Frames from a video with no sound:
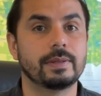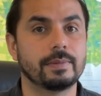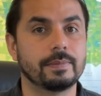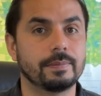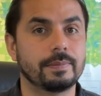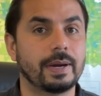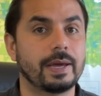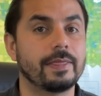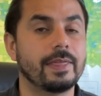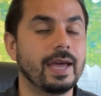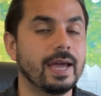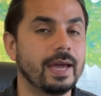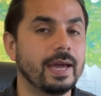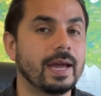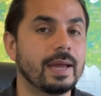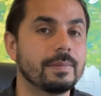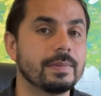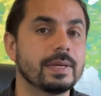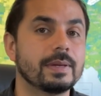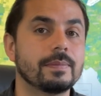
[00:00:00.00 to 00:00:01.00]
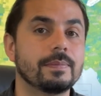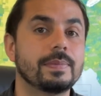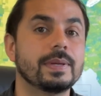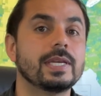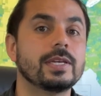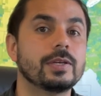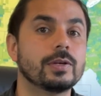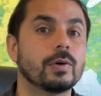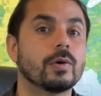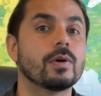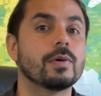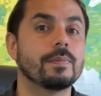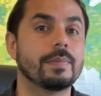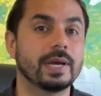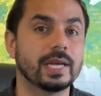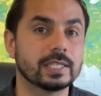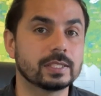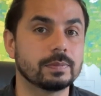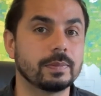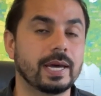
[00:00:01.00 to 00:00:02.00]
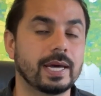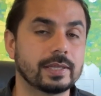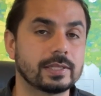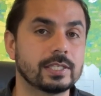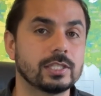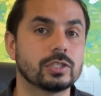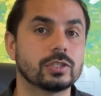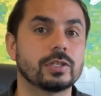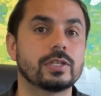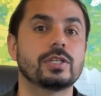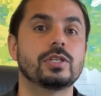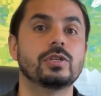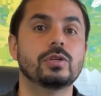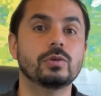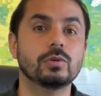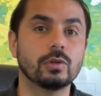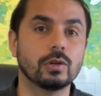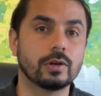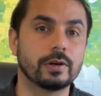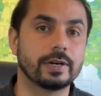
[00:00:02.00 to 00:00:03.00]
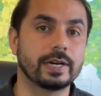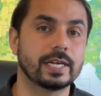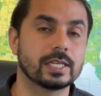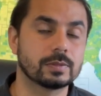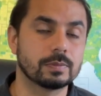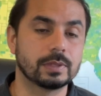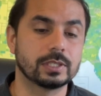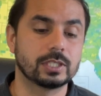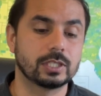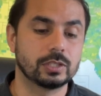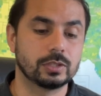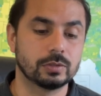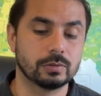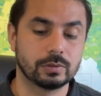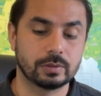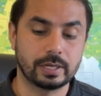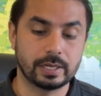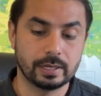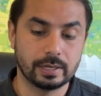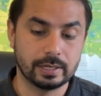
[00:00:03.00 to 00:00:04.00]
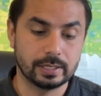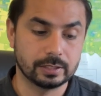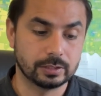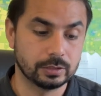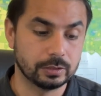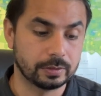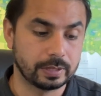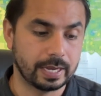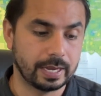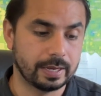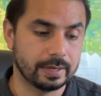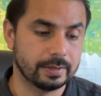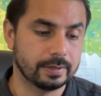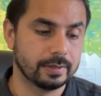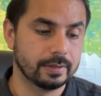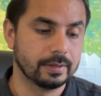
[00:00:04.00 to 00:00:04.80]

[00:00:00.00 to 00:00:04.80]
by that I mean be your best math teacher and you learn as much as you can.